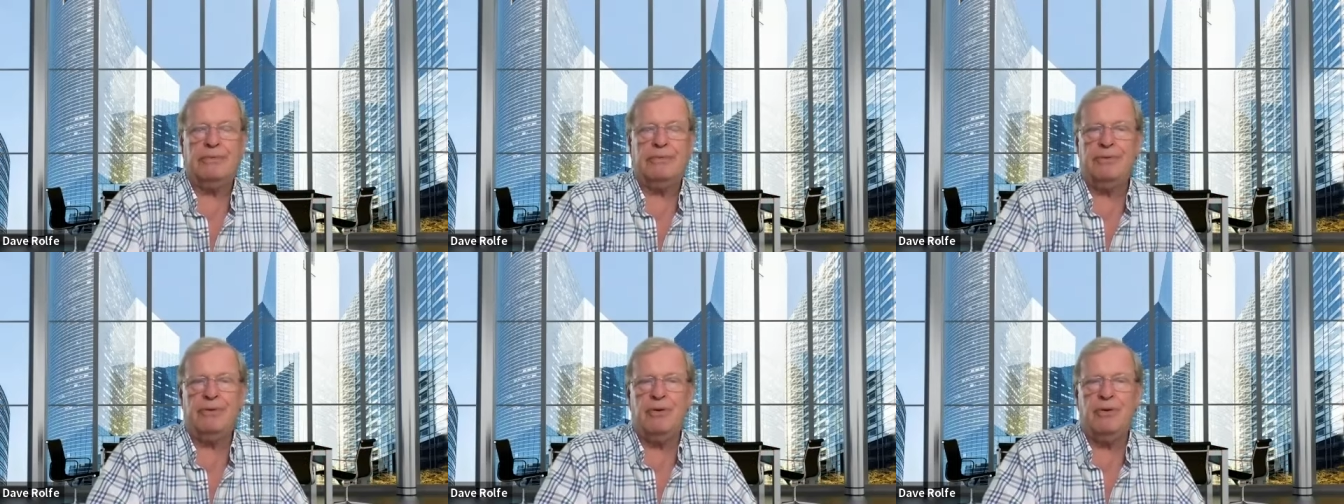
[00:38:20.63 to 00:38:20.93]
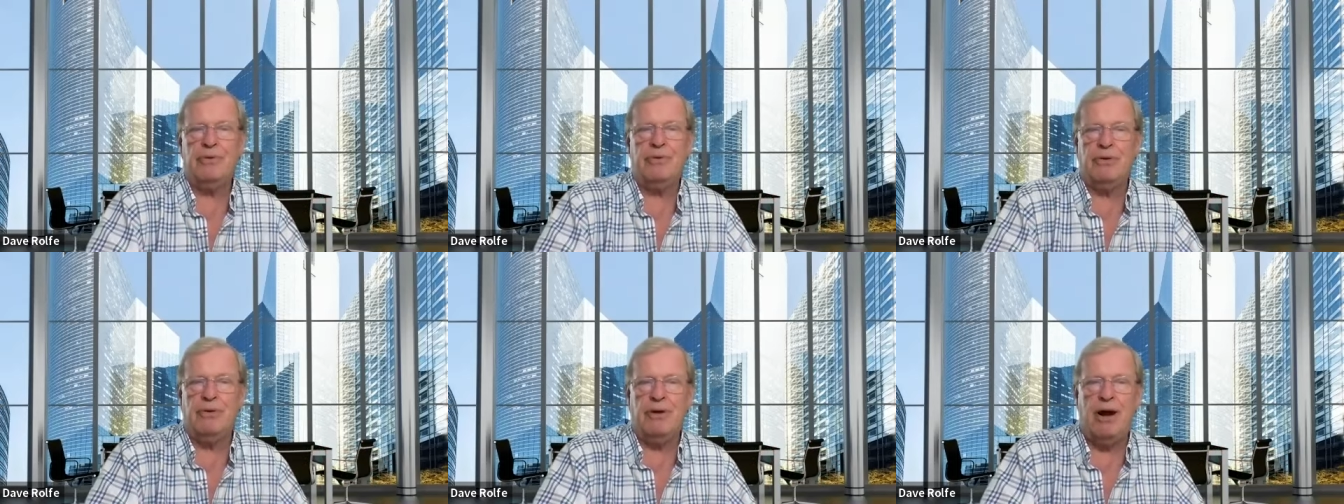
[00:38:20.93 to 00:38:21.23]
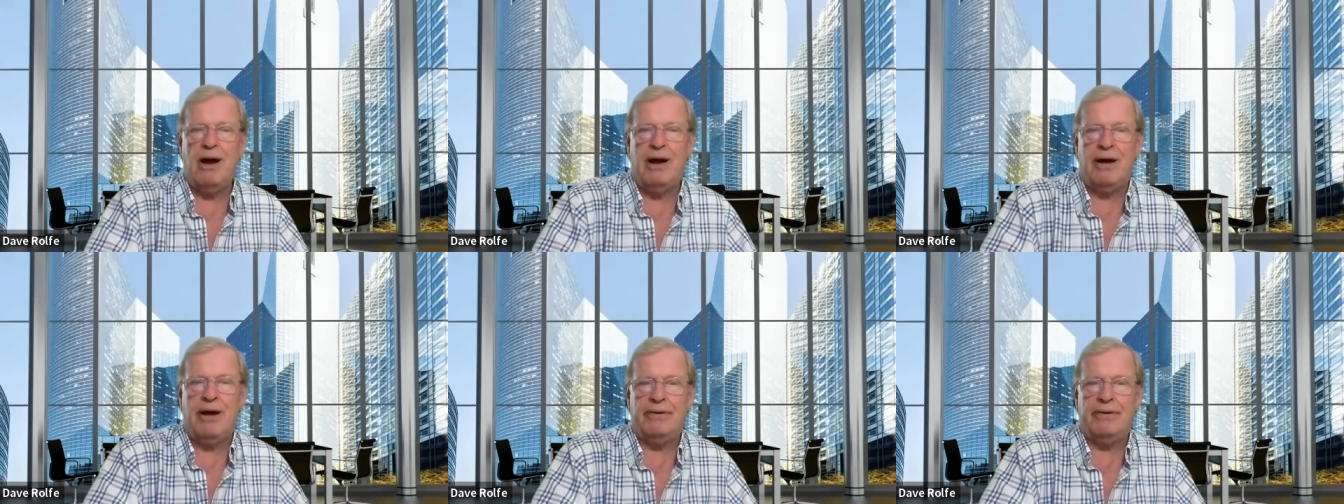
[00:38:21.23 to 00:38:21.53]
Well, no, you're
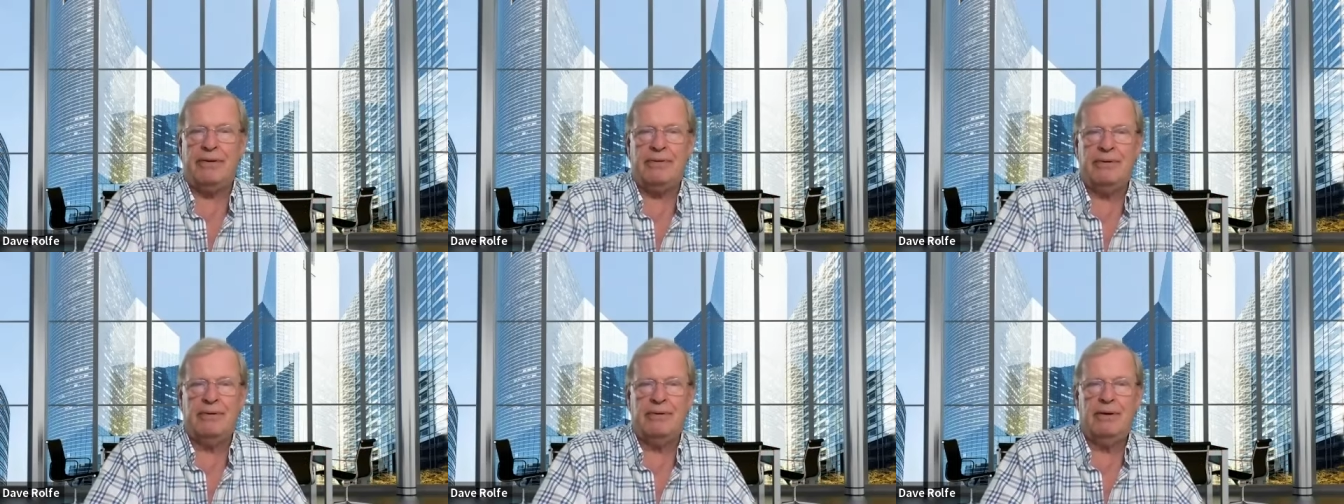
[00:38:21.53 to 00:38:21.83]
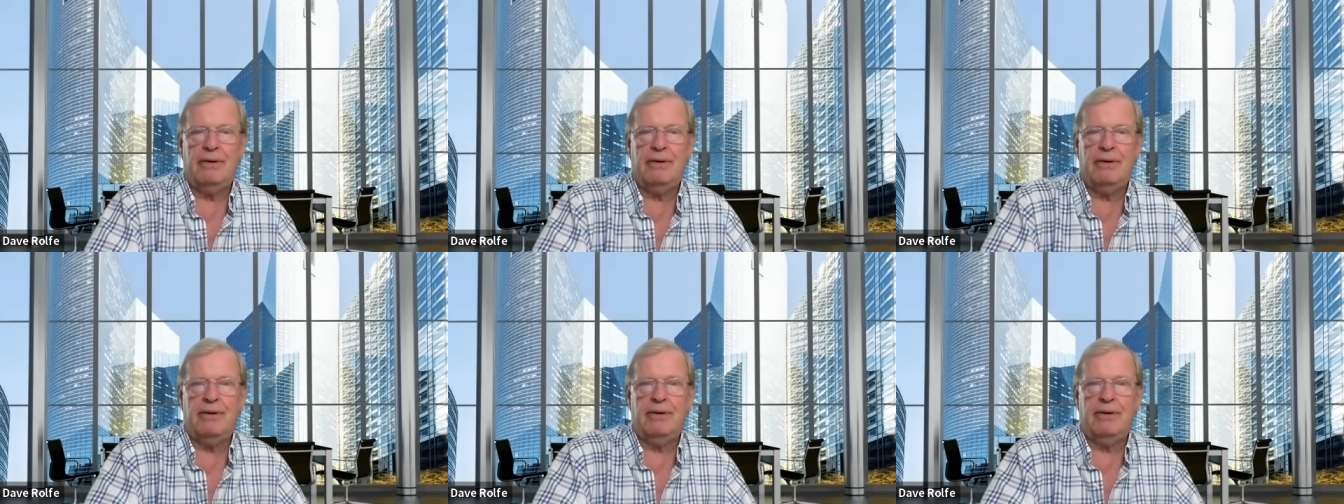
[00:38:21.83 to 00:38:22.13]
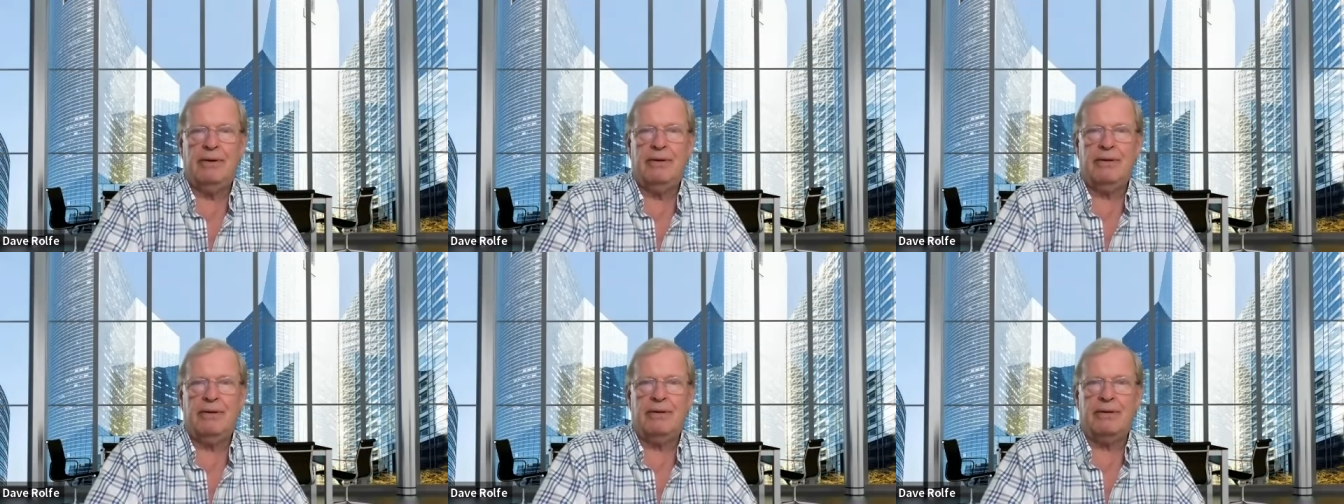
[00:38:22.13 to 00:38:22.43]
not,
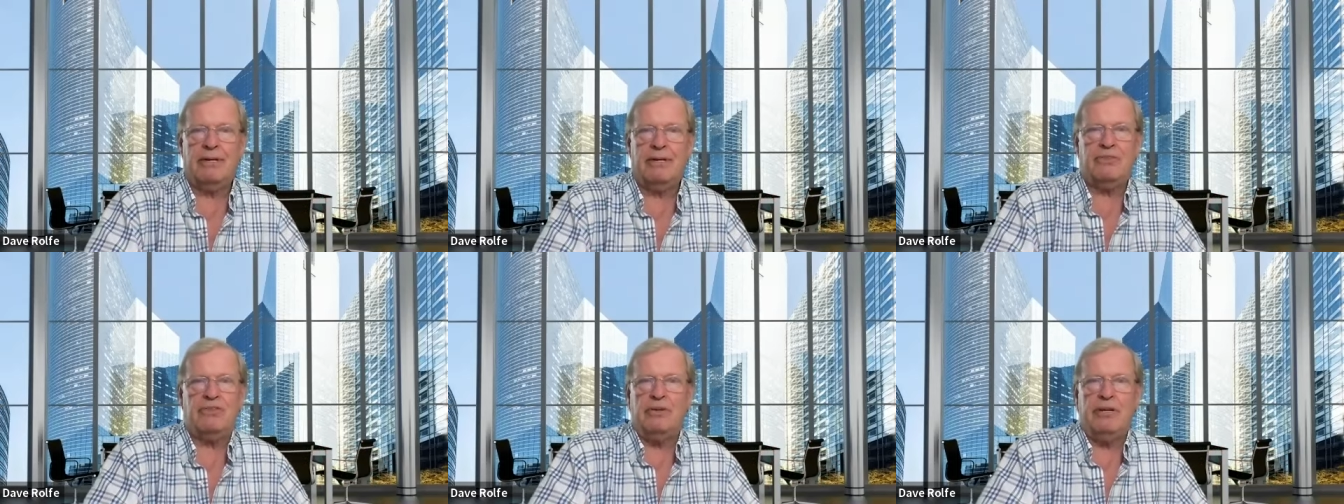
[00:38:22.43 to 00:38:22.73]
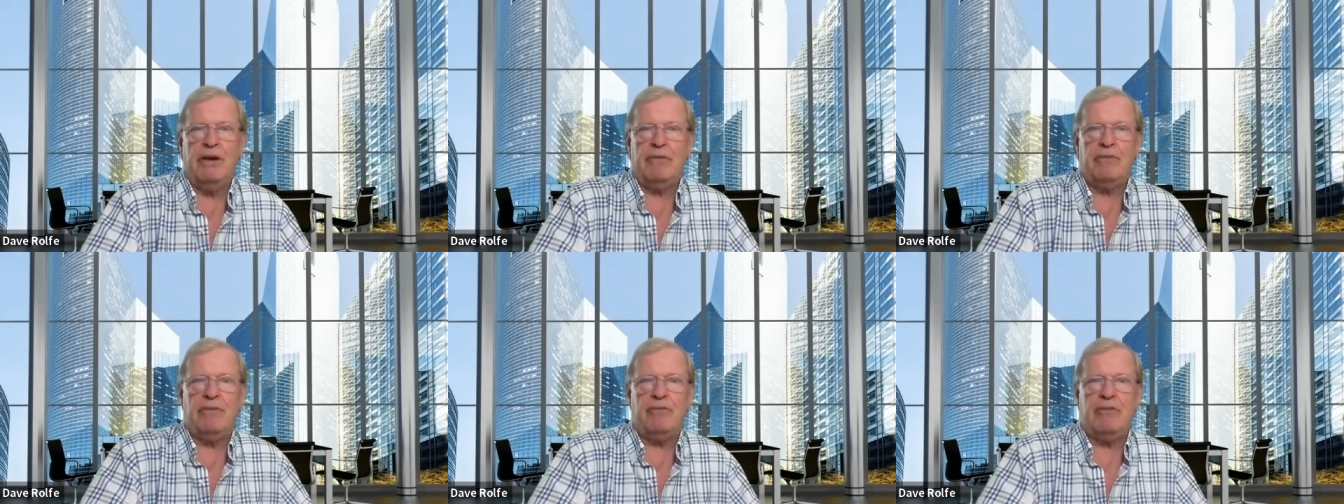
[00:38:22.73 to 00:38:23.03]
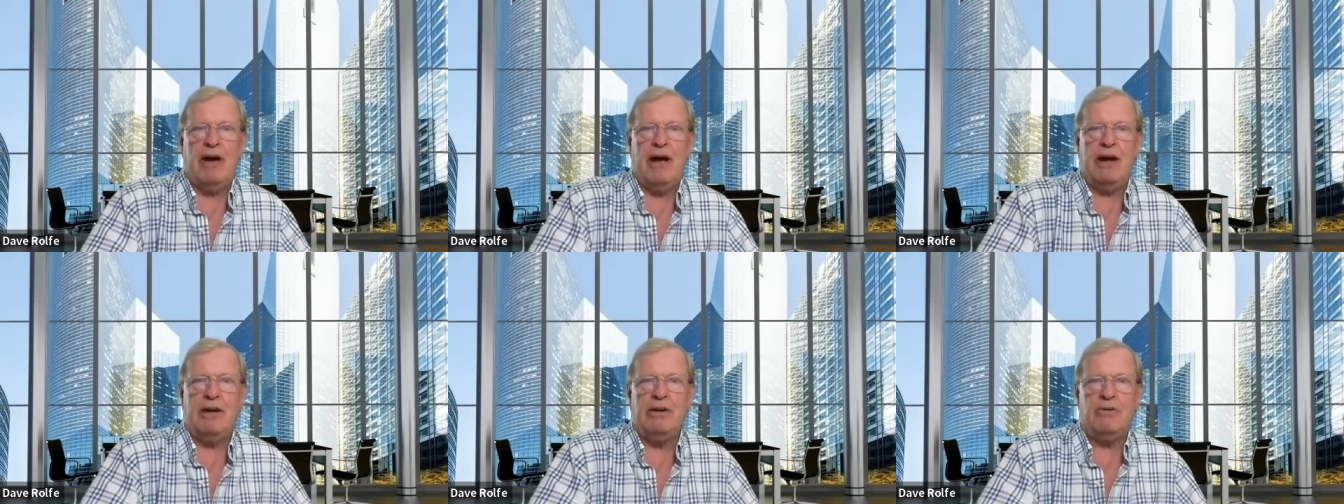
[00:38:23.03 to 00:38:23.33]
because you'll never
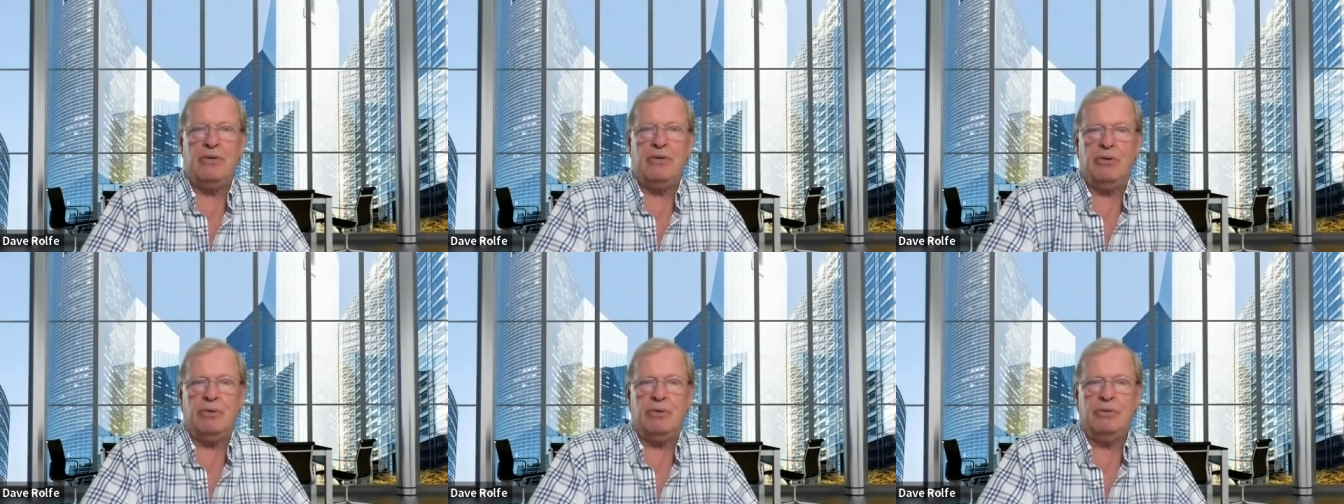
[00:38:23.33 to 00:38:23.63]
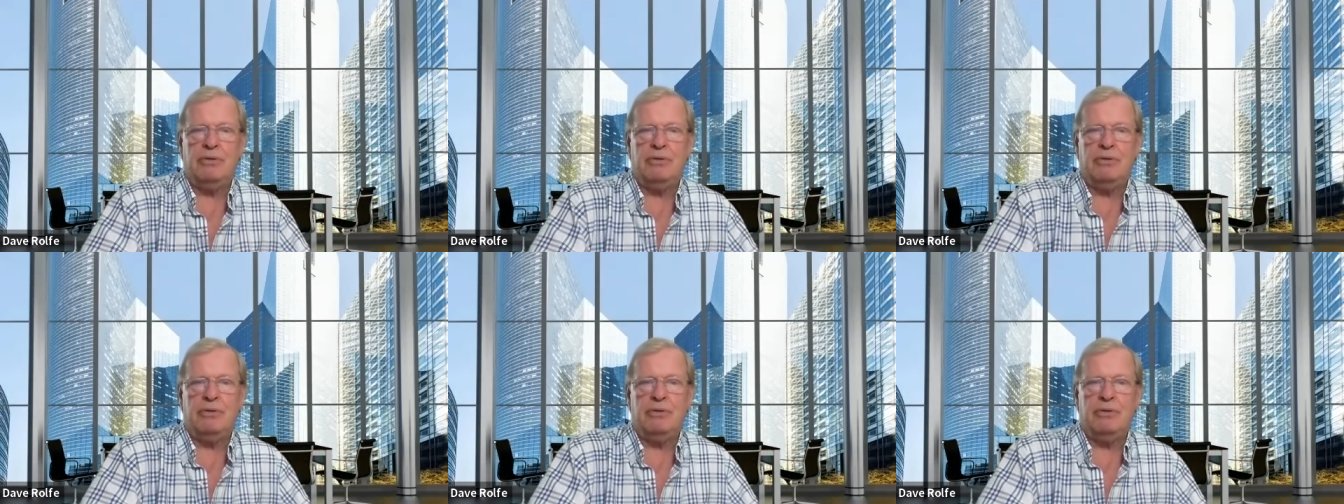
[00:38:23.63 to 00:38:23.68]
find you.